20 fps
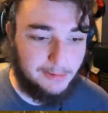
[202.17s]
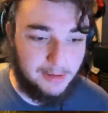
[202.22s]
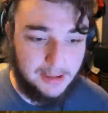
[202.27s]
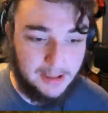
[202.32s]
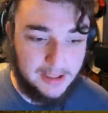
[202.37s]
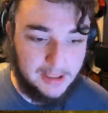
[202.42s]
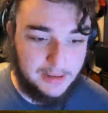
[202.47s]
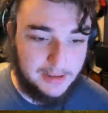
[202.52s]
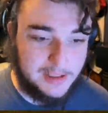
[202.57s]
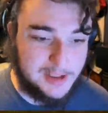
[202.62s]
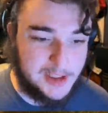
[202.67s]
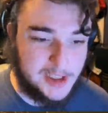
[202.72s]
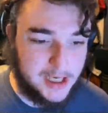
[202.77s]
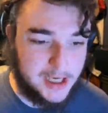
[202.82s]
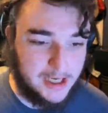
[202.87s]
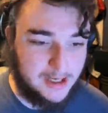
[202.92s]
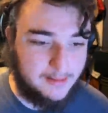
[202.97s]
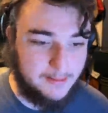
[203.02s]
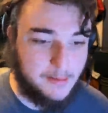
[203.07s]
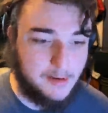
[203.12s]
can get this
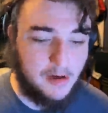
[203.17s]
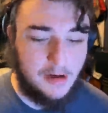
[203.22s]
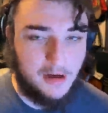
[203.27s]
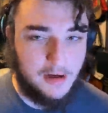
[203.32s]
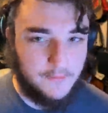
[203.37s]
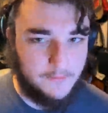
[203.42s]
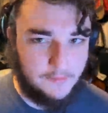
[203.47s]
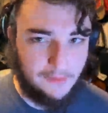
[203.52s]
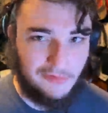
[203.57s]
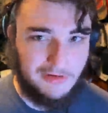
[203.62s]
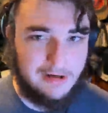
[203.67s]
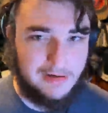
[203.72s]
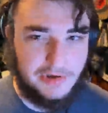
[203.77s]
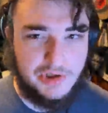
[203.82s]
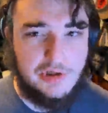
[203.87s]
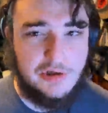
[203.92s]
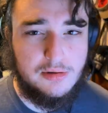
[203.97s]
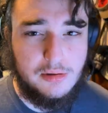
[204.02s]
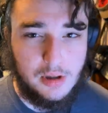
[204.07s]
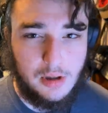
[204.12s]
game for around
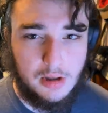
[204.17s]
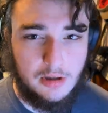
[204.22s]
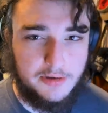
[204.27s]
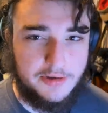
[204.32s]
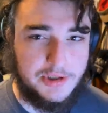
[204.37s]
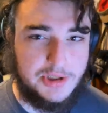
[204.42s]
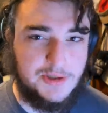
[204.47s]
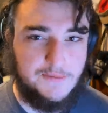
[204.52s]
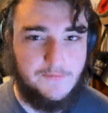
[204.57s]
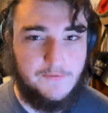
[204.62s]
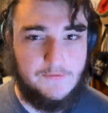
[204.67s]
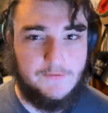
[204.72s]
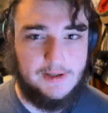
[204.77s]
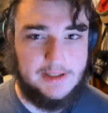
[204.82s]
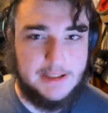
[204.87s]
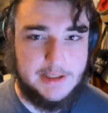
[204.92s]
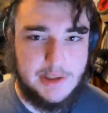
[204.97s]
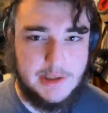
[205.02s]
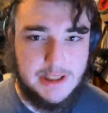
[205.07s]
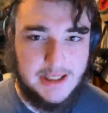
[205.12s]
$2 if you find
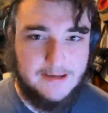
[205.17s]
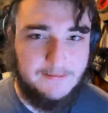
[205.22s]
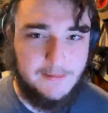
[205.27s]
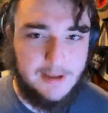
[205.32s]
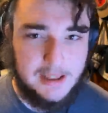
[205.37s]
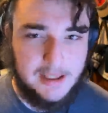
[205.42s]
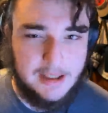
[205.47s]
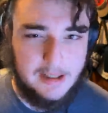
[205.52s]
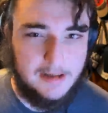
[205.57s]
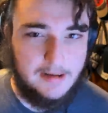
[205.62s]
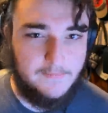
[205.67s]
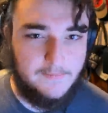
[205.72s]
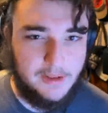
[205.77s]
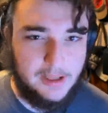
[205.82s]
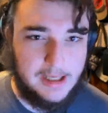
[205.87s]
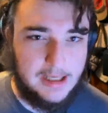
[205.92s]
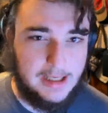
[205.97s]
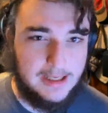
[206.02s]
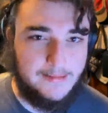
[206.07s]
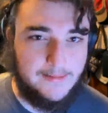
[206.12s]
a Steam key of the
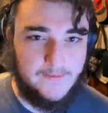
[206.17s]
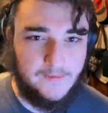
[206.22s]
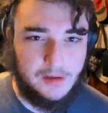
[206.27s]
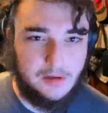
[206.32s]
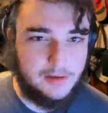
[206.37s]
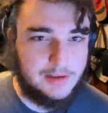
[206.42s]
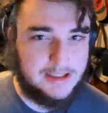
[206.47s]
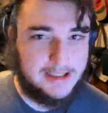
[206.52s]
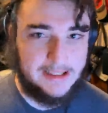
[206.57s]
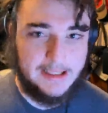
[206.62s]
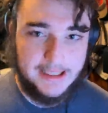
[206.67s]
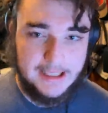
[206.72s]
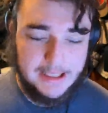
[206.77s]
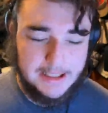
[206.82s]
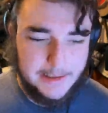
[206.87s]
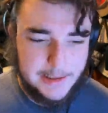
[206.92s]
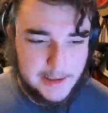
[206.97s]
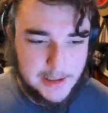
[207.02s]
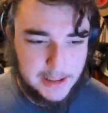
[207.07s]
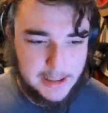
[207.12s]
game, if you go to like a key
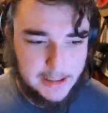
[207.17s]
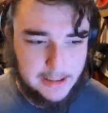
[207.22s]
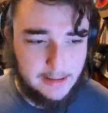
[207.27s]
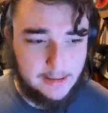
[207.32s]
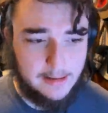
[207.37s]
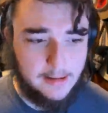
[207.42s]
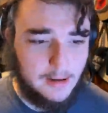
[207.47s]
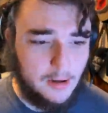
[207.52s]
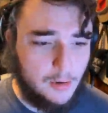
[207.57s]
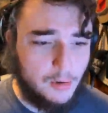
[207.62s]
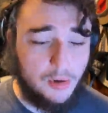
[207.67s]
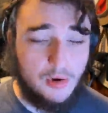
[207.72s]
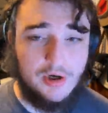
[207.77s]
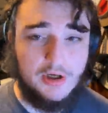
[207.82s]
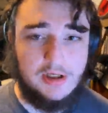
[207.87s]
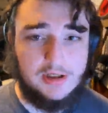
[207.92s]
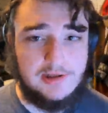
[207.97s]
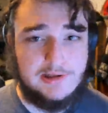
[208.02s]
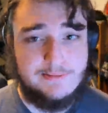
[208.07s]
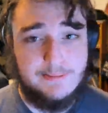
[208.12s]
site, or you
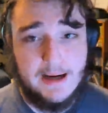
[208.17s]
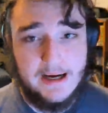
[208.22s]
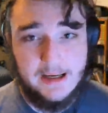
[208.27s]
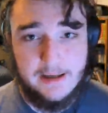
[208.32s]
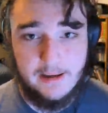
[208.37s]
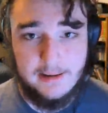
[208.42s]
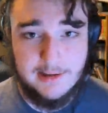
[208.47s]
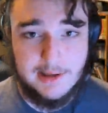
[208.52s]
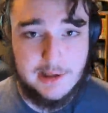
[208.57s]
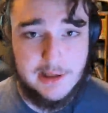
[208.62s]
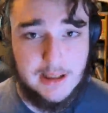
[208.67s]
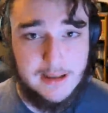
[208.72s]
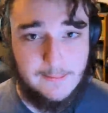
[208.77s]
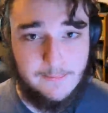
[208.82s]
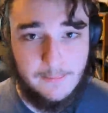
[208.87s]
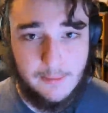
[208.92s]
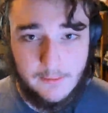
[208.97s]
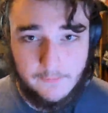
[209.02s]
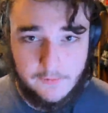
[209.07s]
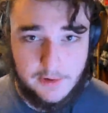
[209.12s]
can just buy it on Steam
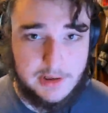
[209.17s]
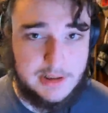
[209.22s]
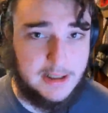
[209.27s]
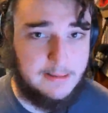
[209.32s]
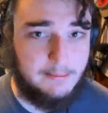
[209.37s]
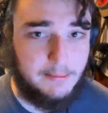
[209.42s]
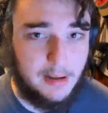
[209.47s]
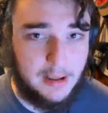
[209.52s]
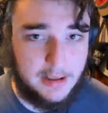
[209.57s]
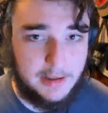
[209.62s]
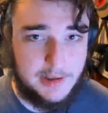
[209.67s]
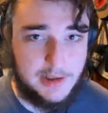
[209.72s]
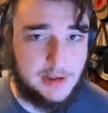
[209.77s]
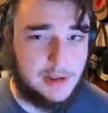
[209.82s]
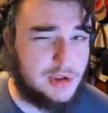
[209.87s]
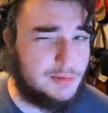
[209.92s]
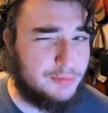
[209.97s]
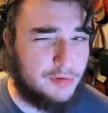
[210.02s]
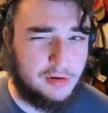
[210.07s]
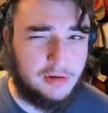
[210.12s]
for 10 bucks.
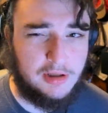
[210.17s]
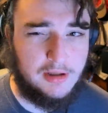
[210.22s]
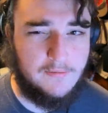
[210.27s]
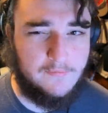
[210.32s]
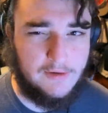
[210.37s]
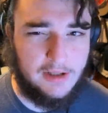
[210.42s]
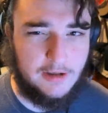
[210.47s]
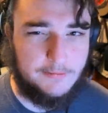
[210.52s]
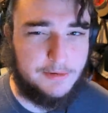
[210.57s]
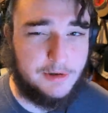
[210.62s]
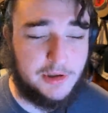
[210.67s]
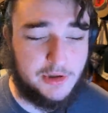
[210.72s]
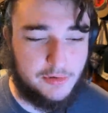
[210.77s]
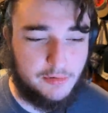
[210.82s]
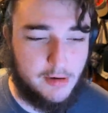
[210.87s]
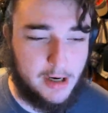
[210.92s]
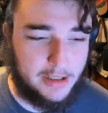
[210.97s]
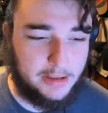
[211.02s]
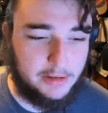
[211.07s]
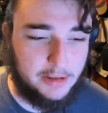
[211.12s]
Support the developers
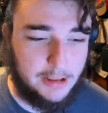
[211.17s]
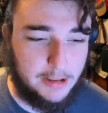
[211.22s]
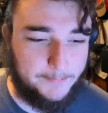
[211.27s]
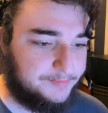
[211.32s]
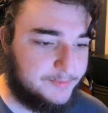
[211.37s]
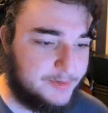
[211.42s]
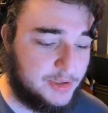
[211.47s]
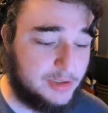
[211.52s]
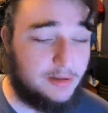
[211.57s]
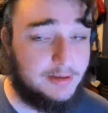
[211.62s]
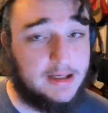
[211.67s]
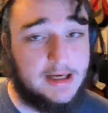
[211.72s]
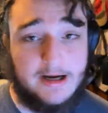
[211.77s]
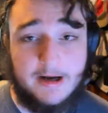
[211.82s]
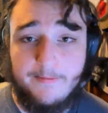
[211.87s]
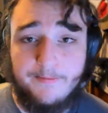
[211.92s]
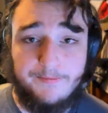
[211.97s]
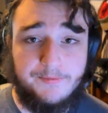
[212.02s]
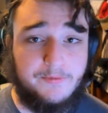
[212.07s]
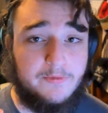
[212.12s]
directly. So yeah,
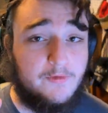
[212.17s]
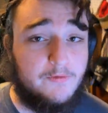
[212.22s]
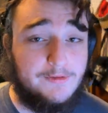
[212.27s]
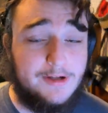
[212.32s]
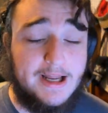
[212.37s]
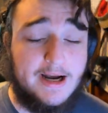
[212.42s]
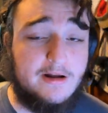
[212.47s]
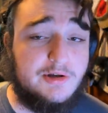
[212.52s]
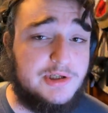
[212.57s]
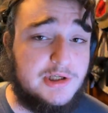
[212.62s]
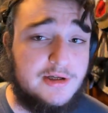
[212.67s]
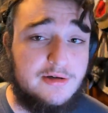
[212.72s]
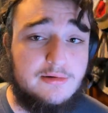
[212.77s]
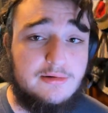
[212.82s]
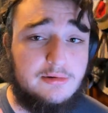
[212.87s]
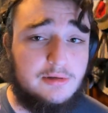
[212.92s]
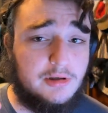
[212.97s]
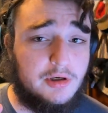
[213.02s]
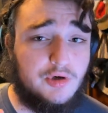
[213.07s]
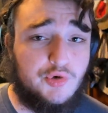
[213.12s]
Flatout 2,
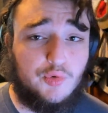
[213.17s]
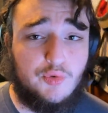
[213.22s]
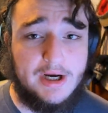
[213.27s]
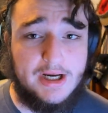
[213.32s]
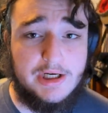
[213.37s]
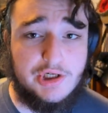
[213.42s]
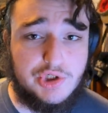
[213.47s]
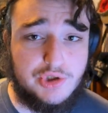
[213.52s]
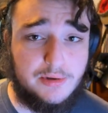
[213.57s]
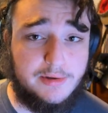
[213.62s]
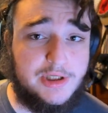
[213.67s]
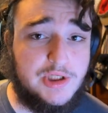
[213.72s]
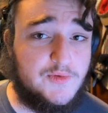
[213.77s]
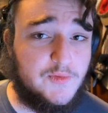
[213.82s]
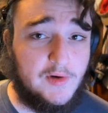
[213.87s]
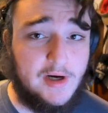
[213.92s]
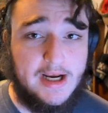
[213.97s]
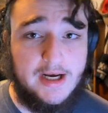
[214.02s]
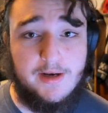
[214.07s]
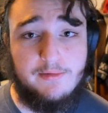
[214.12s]
great choice
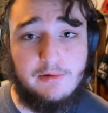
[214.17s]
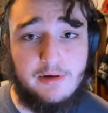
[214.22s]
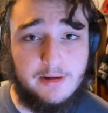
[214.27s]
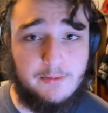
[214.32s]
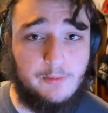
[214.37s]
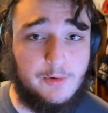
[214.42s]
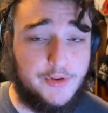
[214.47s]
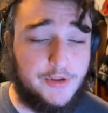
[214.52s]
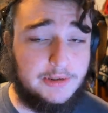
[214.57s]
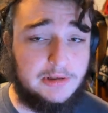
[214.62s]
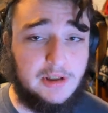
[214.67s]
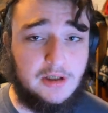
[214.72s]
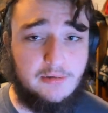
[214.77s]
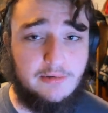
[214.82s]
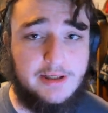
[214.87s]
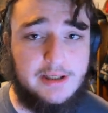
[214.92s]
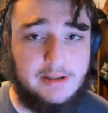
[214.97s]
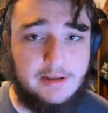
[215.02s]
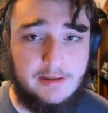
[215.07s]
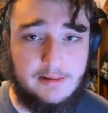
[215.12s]
for anyone with a
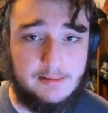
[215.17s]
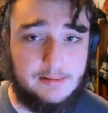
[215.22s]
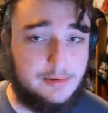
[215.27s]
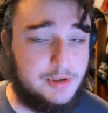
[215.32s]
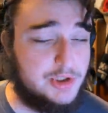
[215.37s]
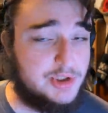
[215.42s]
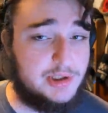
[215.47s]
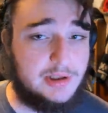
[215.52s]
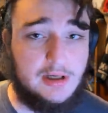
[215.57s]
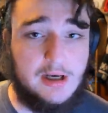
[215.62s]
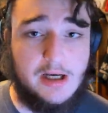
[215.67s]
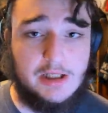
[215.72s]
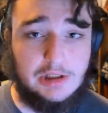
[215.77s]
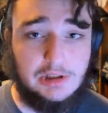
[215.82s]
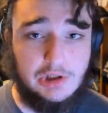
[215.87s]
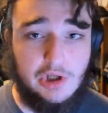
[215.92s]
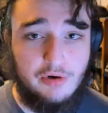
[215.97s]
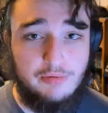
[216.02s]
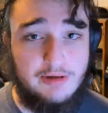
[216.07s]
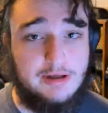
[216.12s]
low-end
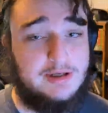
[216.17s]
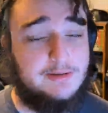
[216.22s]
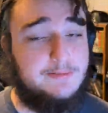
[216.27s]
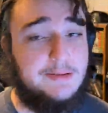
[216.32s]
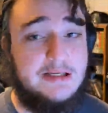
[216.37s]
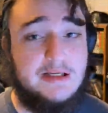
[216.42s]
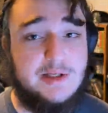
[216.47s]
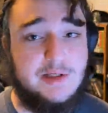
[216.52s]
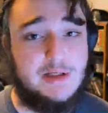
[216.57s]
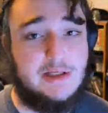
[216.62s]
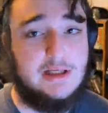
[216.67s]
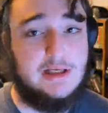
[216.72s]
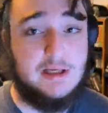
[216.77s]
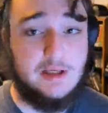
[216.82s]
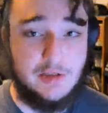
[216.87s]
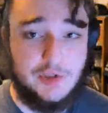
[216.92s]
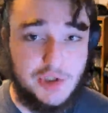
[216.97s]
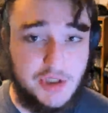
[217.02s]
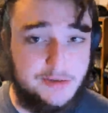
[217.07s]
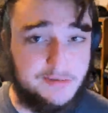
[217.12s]
PC
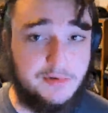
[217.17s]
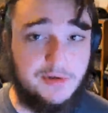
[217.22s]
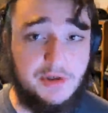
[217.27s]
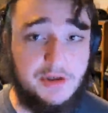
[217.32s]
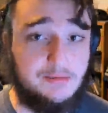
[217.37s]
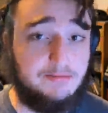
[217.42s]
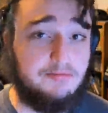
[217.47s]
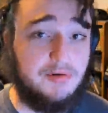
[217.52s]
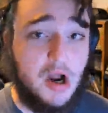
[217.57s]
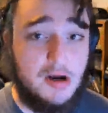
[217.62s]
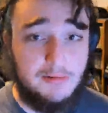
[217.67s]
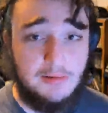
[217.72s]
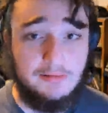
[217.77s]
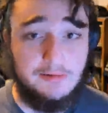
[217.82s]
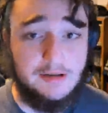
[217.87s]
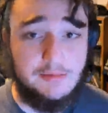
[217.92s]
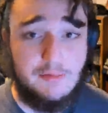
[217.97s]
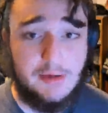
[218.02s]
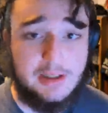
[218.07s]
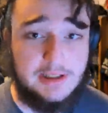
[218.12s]
in general. You could probably
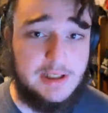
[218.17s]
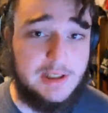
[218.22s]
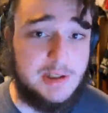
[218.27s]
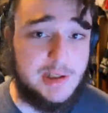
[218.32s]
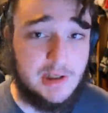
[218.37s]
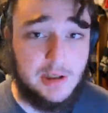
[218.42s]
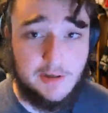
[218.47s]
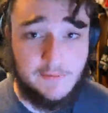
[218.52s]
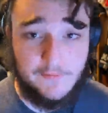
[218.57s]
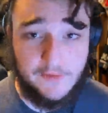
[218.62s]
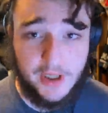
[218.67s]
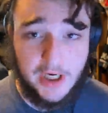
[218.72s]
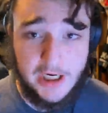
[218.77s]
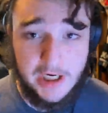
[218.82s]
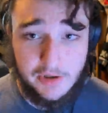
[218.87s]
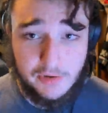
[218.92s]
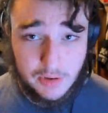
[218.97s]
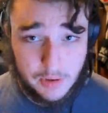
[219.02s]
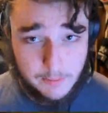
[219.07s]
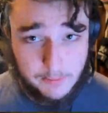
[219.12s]
run this on a freaking
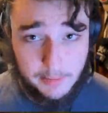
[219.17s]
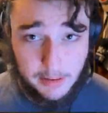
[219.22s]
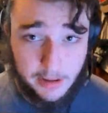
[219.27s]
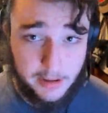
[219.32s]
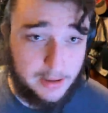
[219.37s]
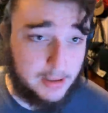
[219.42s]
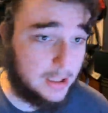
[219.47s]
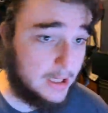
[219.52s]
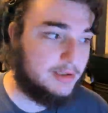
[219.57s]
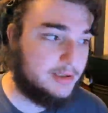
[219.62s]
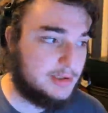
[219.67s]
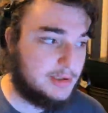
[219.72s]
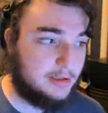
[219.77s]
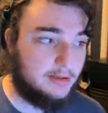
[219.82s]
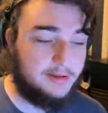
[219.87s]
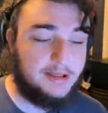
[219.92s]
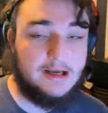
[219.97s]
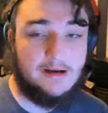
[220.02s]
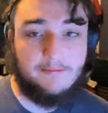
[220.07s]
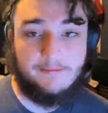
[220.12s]
Chromebook. So
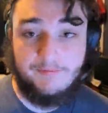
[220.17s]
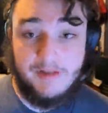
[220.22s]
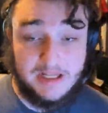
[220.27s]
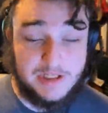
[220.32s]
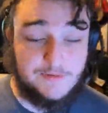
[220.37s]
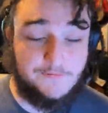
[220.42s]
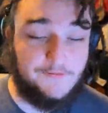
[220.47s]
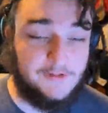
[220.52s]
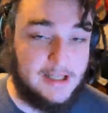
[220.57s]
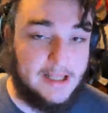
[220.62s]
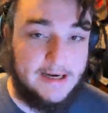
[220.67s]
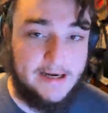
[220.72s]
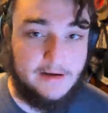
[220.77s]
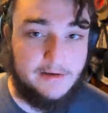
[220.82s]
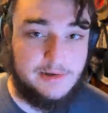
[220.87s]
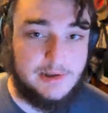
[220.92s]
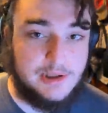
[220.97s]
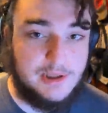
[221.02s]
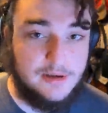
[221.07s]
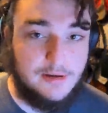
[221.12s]
yeah, that's
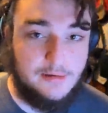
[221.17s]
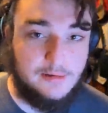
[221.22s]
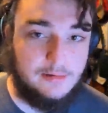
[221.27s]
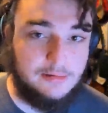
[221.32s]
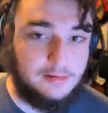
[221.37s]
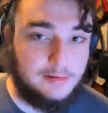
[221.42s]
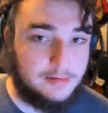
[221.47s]
Flatout 2.